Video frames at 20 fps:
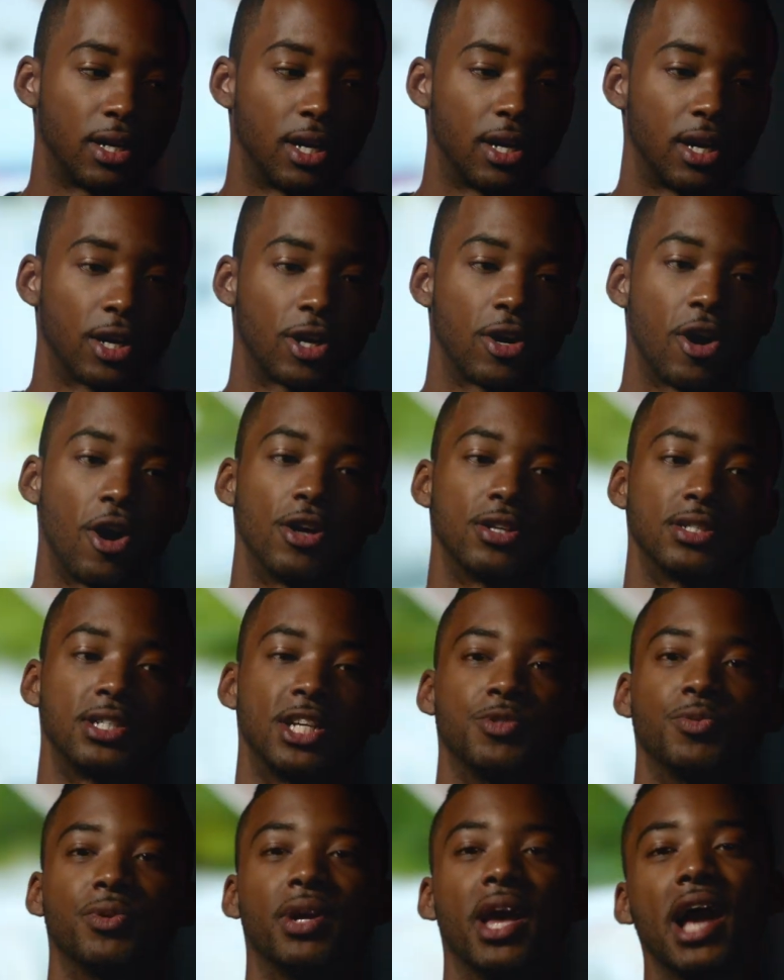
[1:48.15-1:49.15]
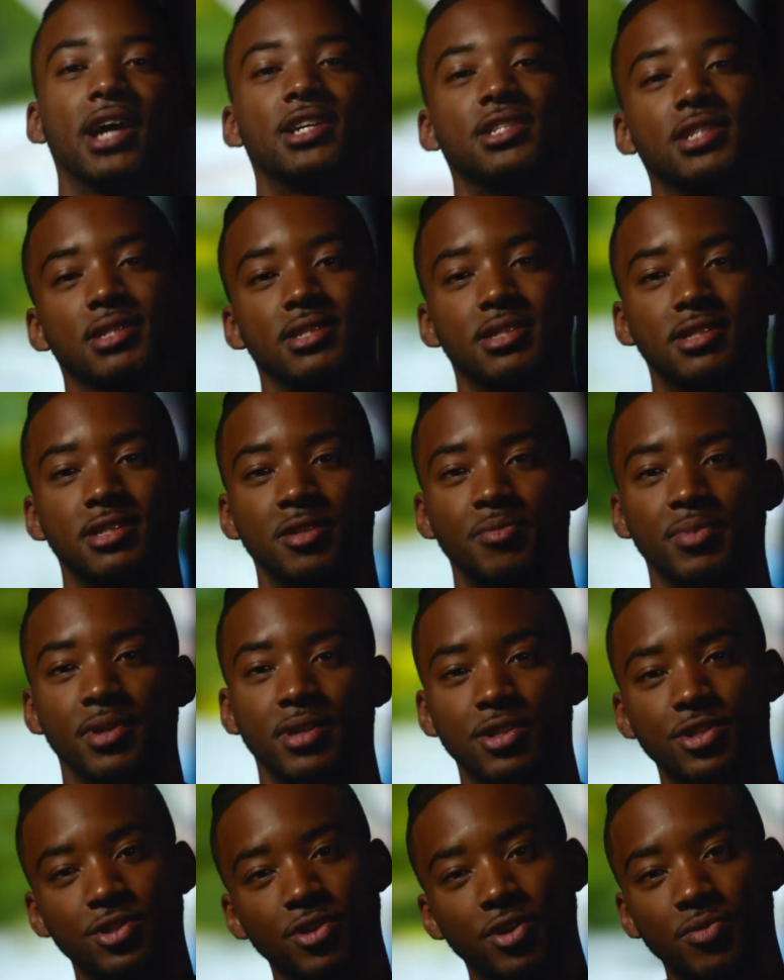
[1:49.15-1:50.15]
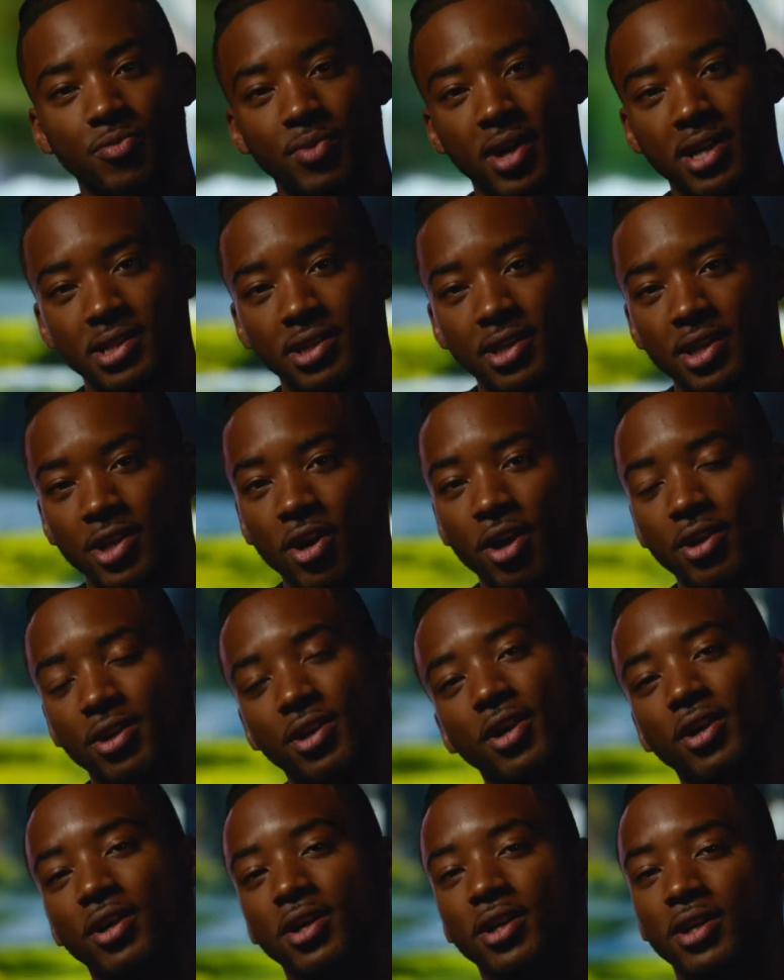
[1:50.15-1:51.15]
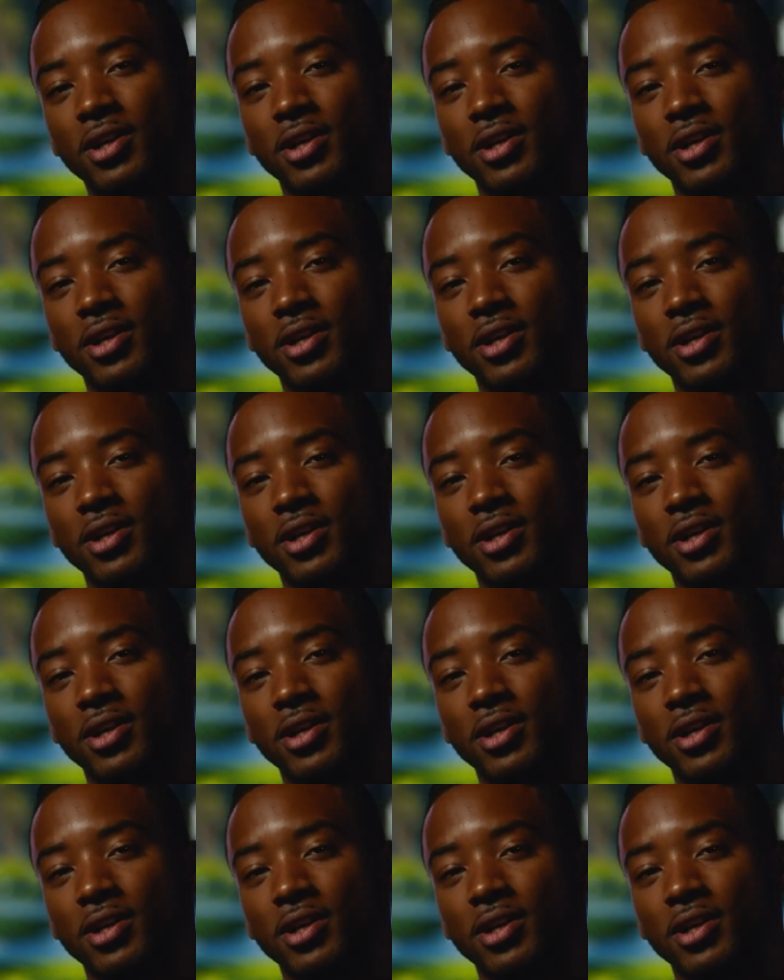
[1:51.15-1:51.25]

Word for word: uh, cause his reactions to be the certain ways that they are to her.